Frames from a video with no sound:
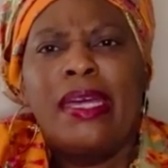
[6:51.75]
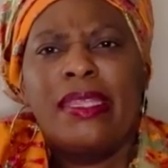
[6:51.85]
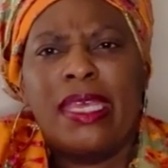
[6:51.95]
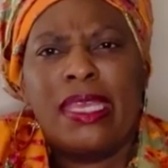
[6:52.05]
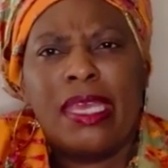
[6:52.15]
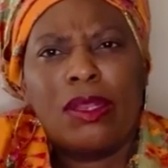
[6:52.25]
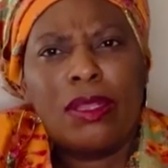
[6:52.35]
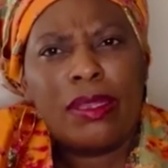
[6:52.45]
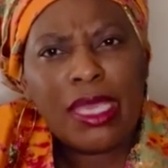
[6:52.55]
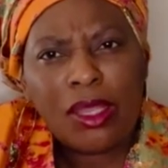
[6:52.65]
They
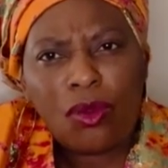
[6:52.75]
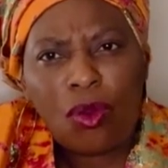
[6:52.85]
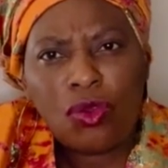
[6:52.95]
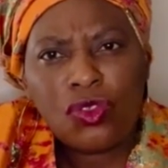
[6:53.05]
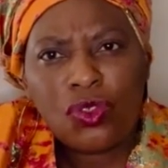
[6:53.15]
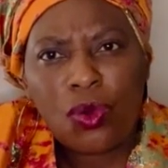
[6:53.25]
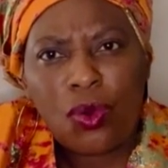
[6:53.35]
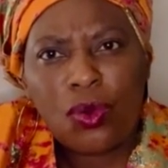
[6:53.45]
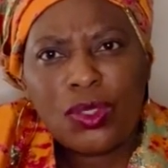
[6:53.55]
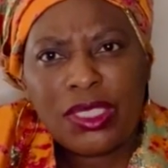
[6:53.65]
can
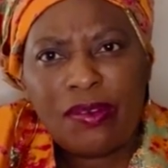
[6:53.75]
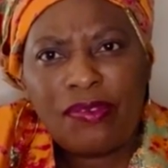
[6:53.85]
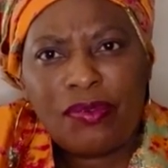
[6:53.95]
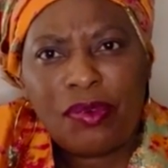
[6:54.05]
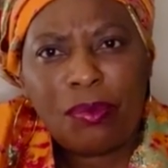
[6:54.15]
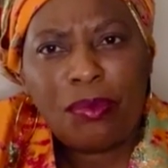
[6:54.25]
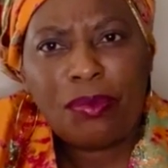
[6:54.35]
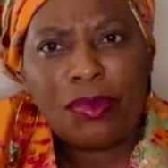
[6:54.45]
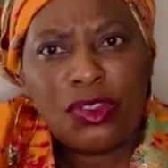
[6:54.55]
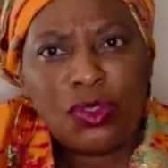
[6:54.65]
also suffer
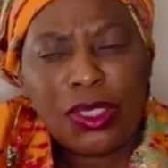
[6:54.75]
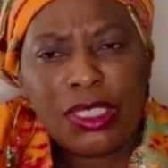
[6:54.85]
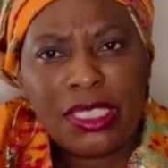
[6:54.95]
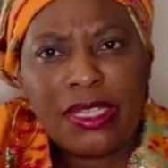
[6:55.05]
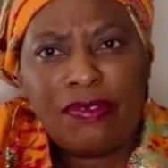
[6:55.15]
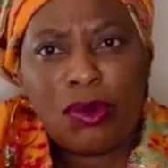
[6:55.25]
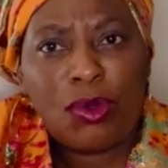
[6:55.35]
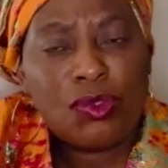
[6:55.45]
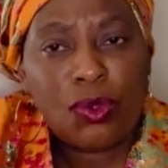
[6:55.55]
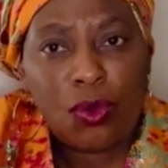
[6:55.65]
from, during delivery,
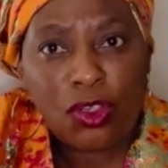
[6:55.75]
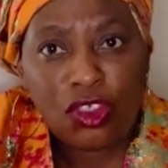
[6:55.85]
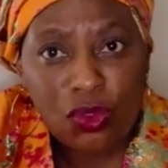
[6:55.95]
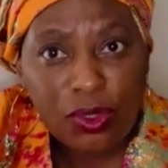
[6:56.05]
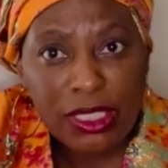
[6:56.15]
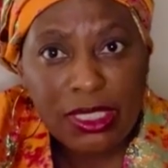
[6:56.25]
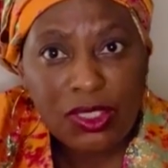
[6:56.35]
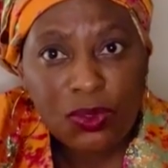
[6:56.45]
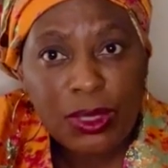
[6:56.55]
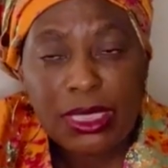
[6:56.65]
what we call a shoulder
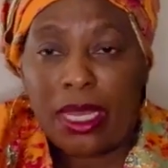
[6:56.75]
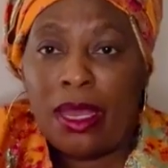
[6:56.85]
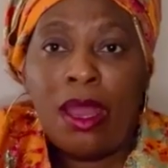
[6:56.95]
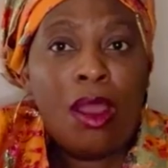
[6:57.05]
dystocia,